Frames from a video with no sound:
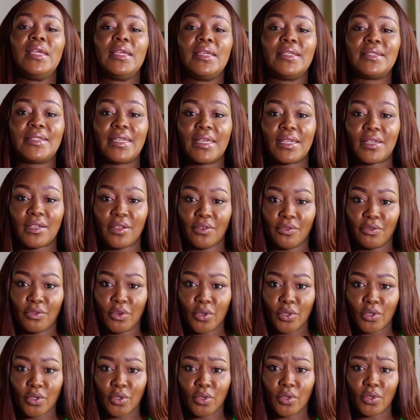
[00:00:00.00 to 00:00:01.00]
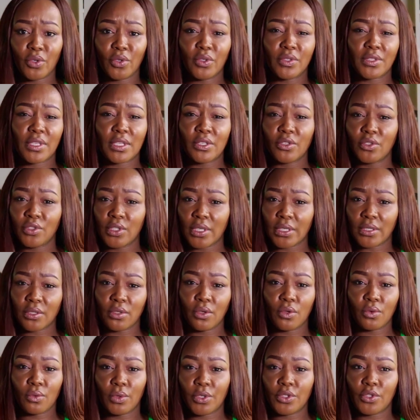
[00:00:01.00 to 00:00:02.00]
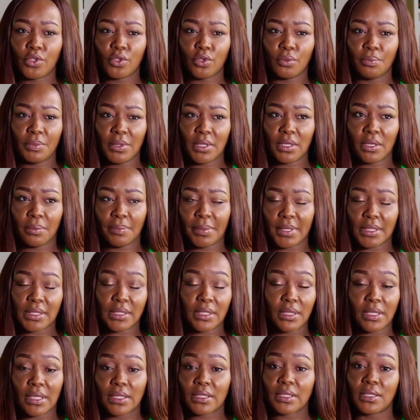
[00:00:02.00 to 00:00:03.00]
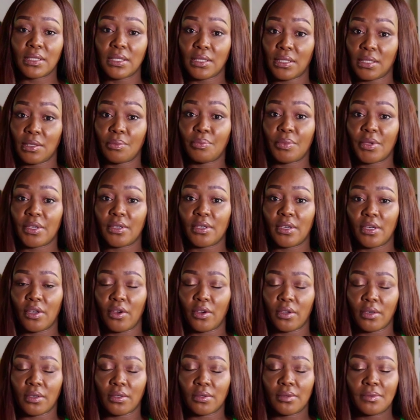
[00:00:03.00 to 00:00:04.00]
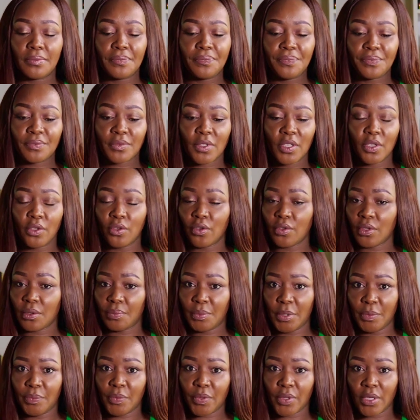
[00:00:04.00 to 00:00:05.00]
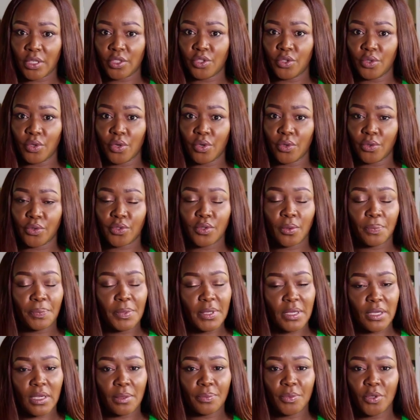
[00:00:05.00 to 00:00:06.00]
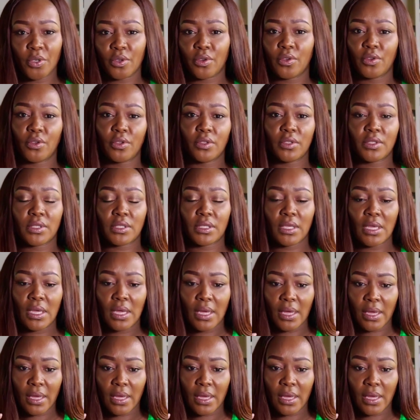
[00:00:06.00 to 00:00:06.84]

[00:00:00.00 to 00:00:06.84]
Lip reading: is getting phone calls, and you just don't want to be the person that's disappearing on the people that you owe. So pick up your calls.